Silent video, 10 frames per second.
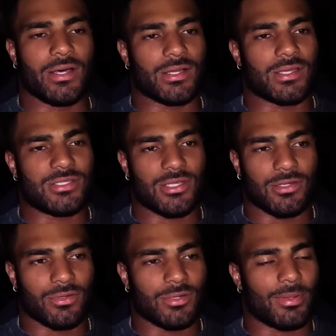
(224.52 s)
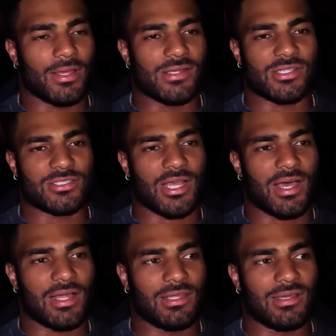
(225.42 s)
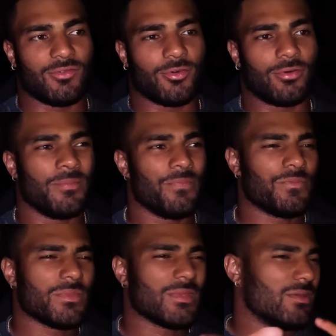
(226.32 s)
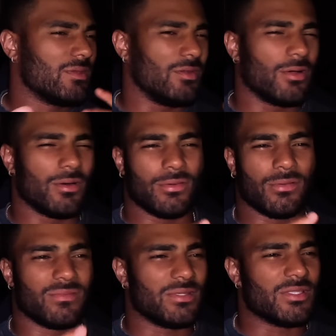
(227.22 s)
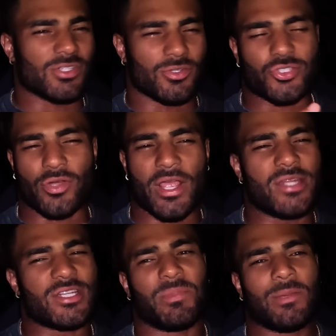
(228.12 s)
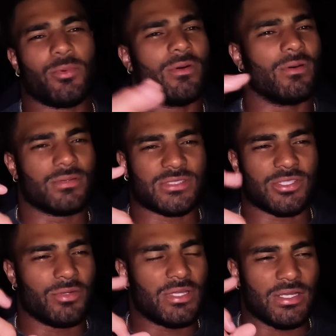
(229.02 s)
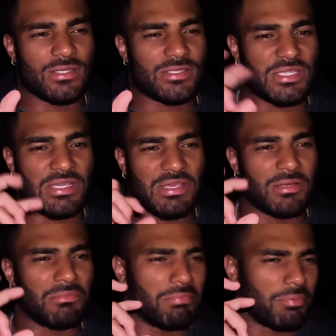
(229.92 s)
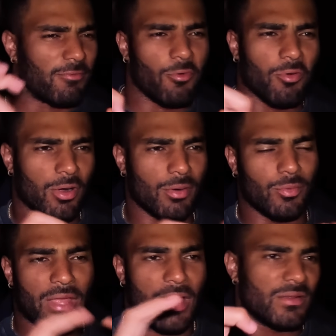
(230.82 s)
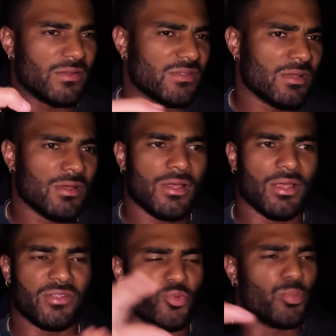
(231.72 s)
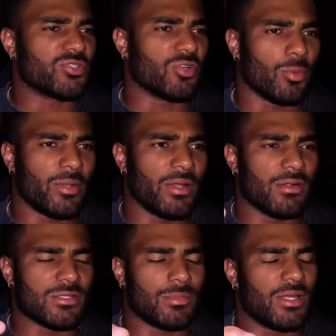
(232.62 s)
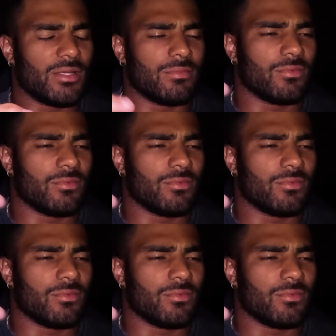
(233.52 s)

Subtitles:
continuing to play at such a high level. It's so strange how people still need to see him perform without his superstar players. I'm like,